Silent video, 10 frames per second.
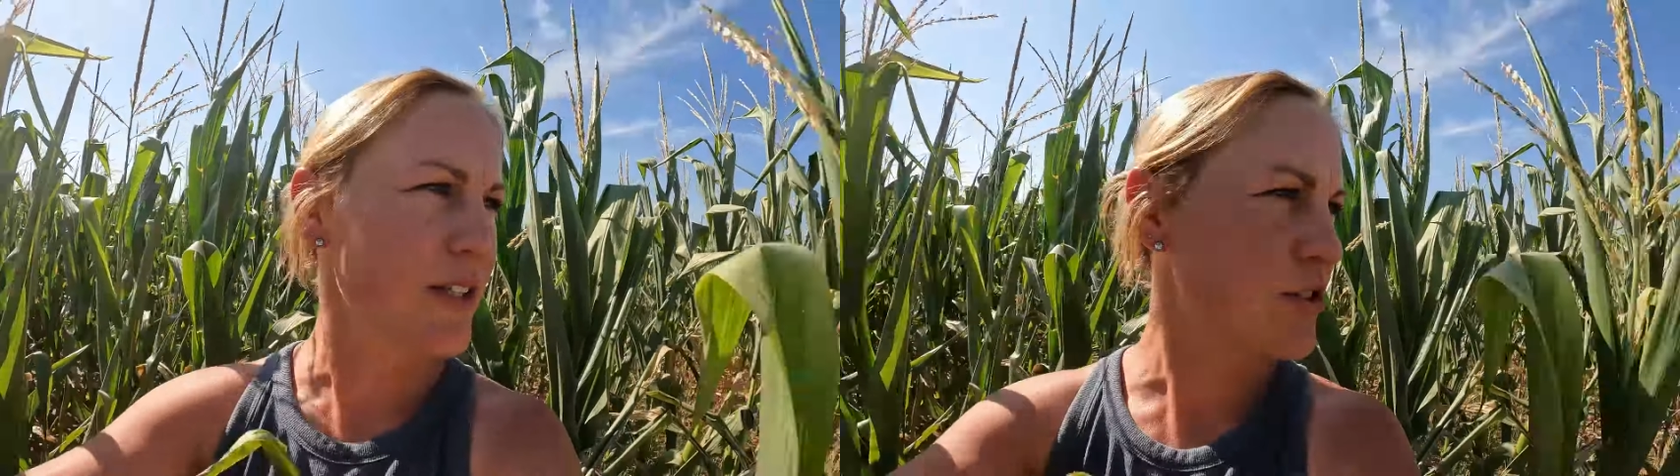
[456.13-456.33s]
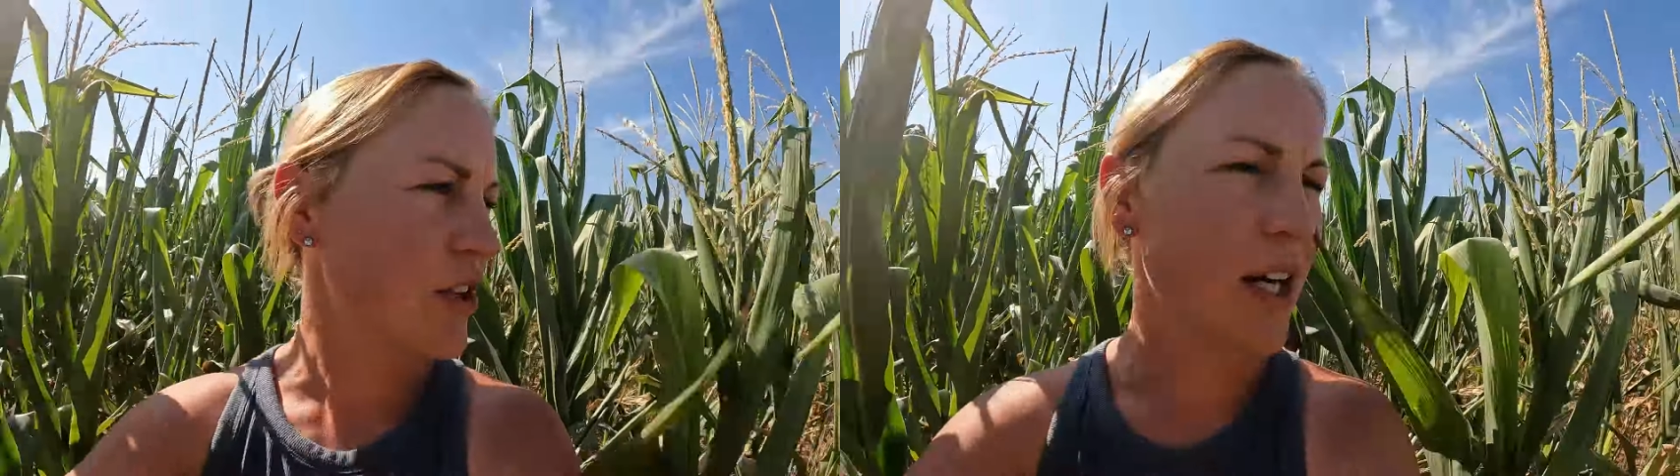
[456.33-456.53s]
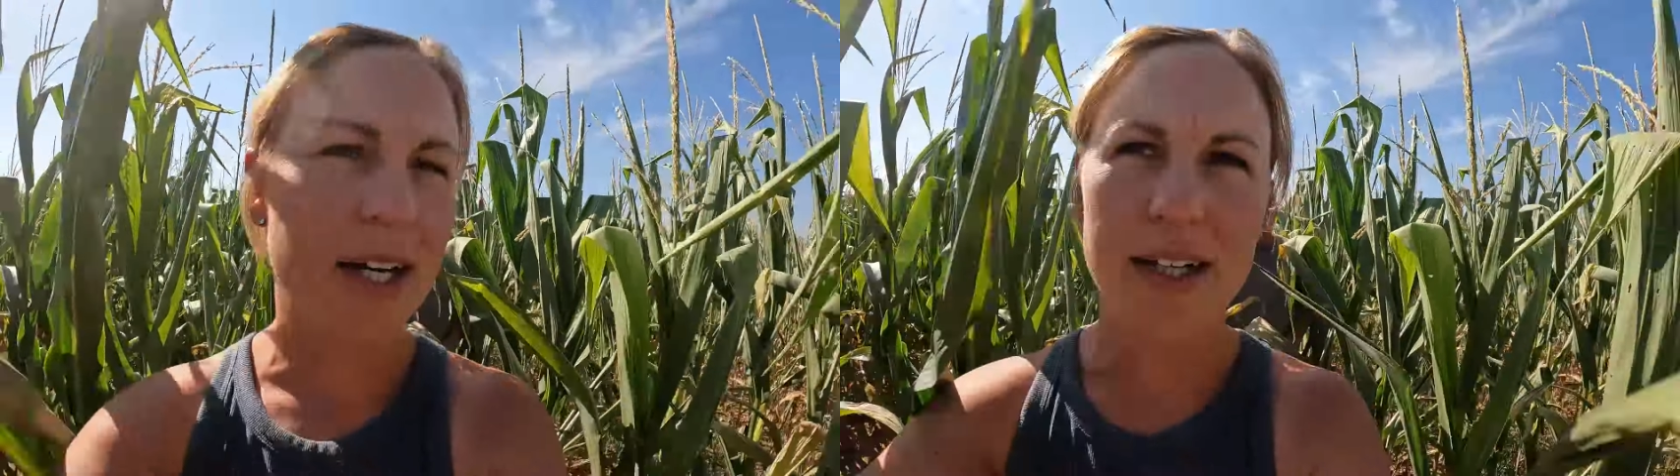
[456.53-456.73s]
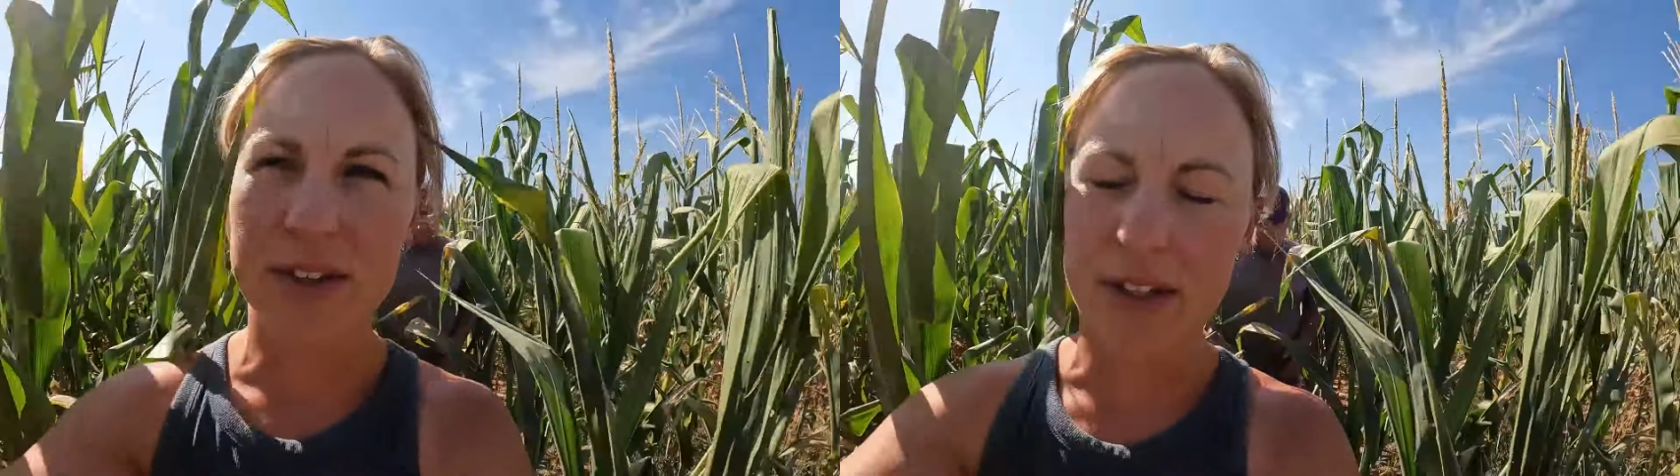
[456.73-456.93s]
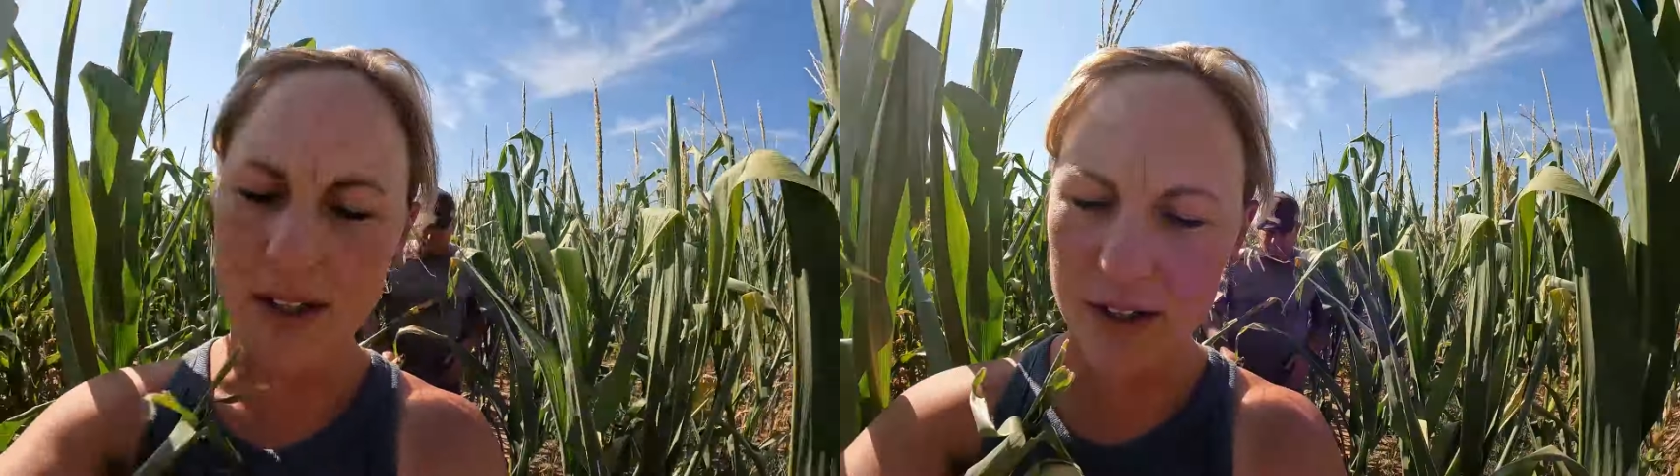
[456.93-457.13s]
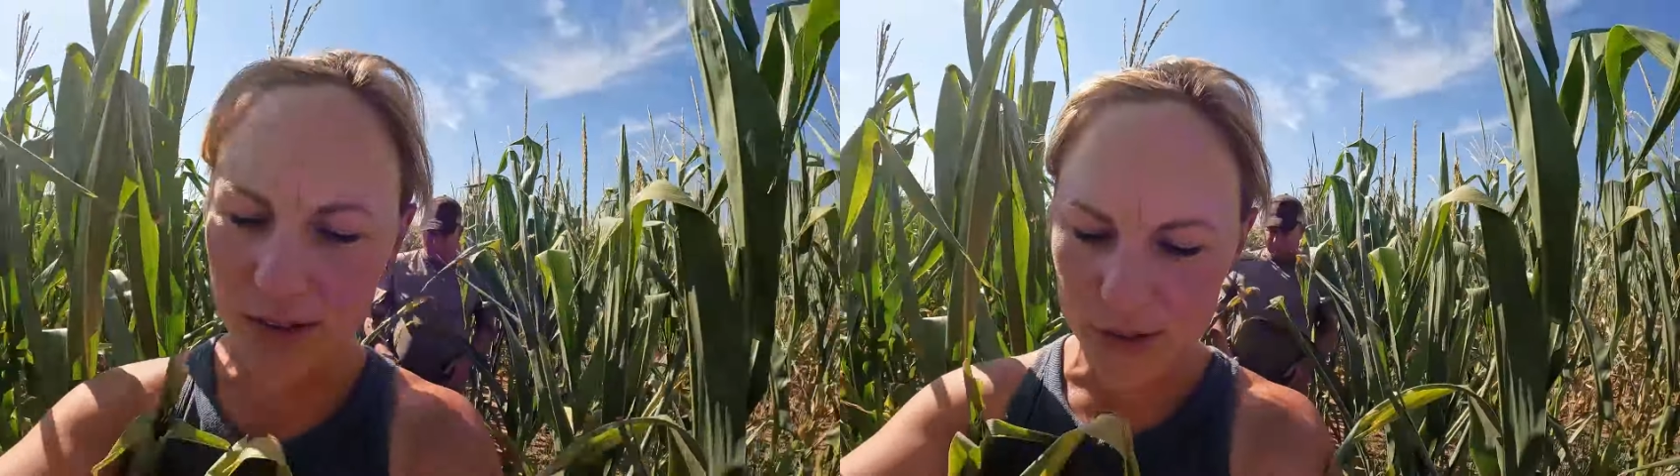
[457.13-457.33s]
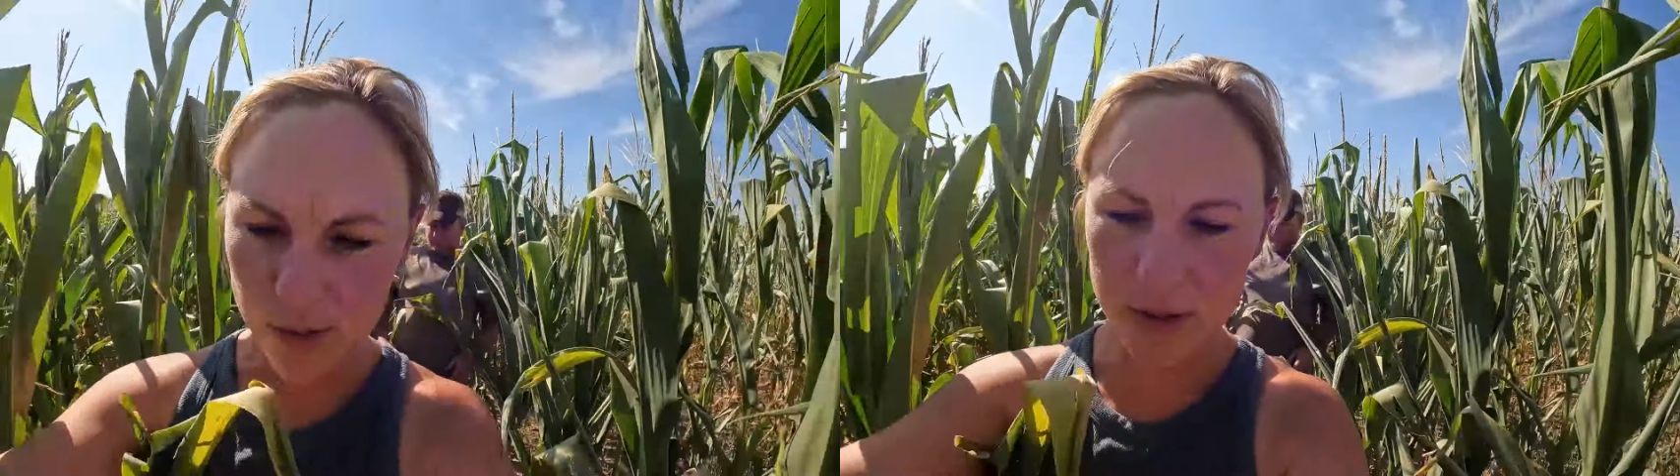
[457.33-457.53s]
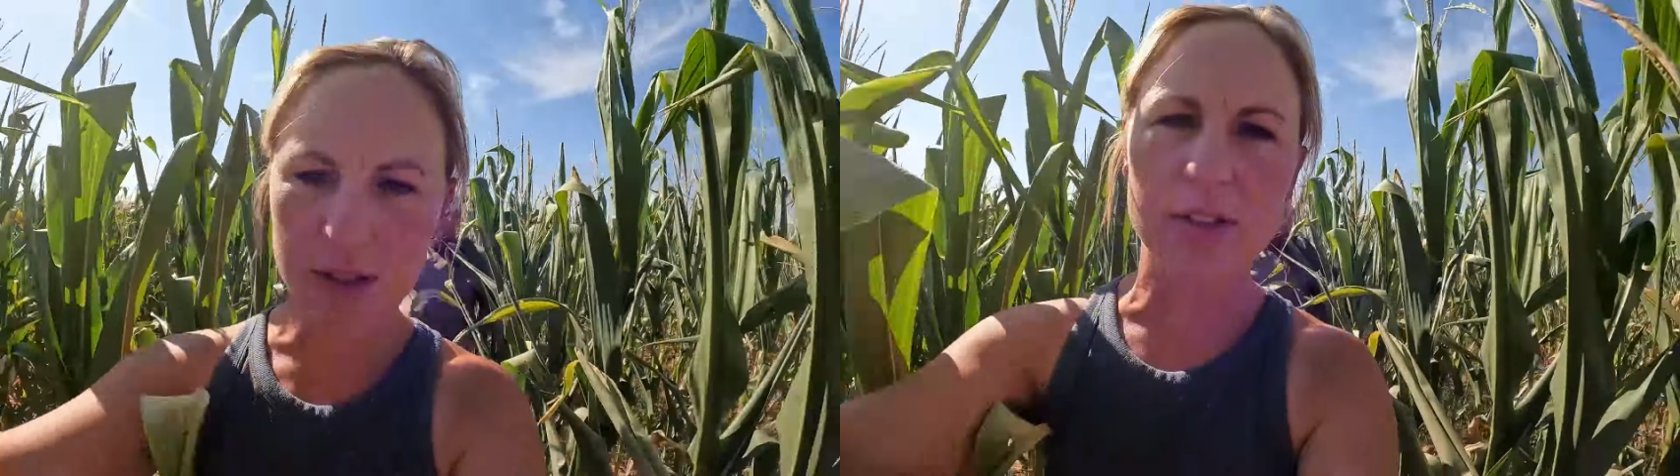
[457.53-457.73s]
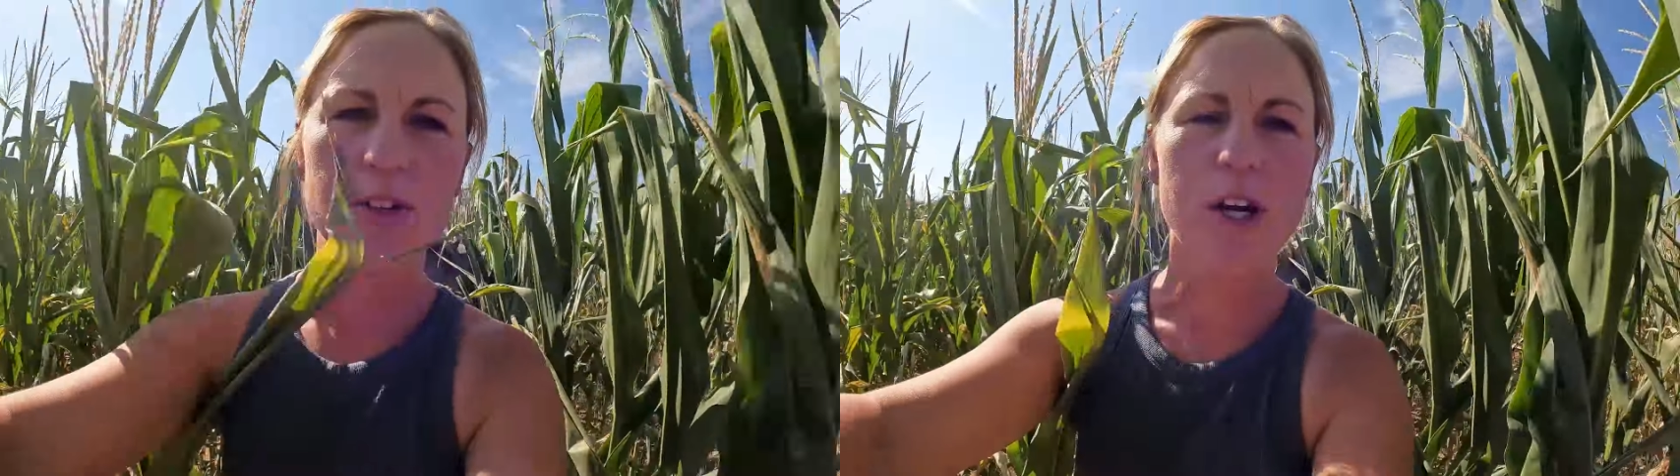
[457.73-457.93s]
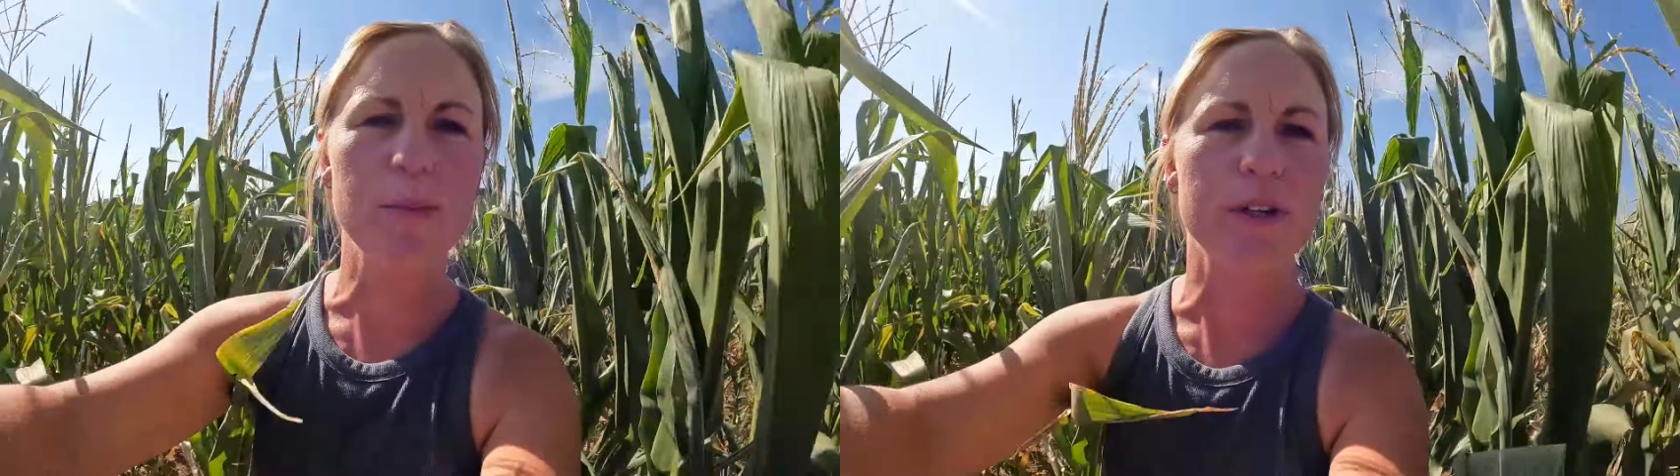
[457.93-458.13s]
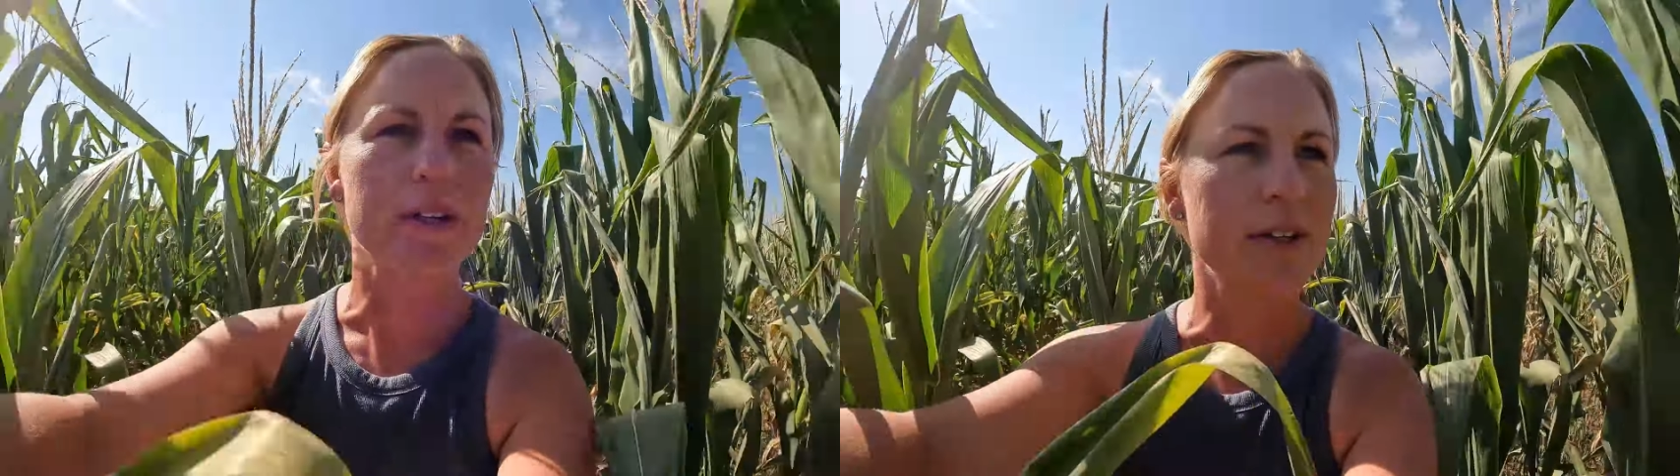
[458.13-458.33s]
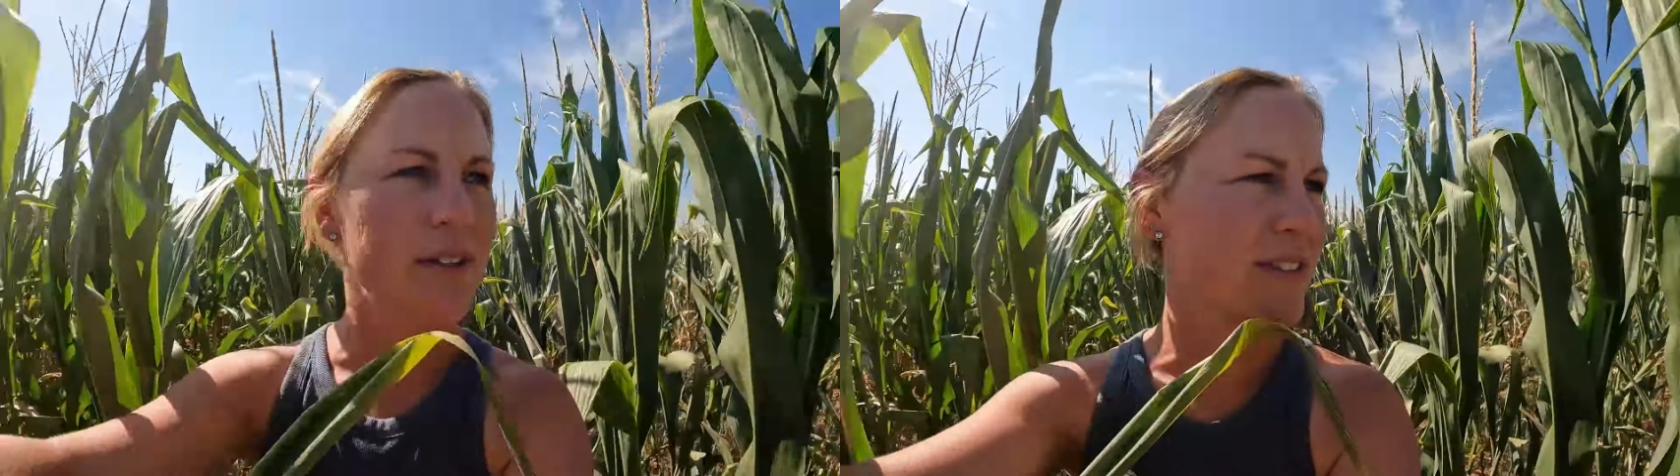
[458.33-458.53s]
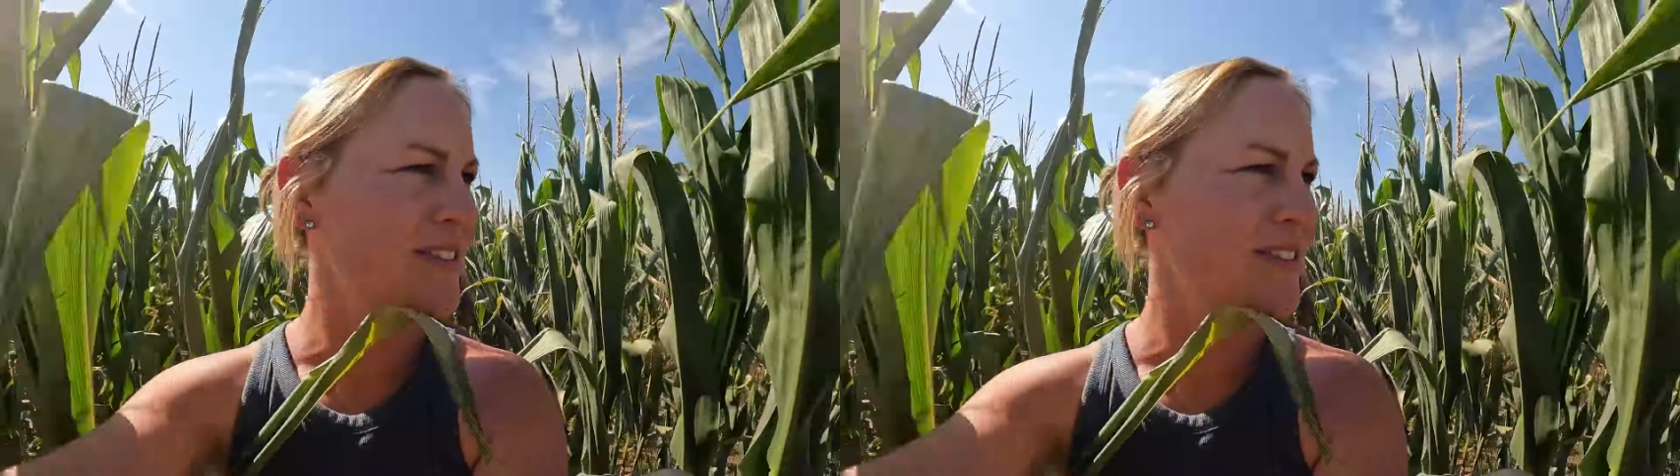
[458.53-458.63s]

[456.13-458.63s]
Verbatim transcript: get dry. I thought, oh, this will be a good crop year.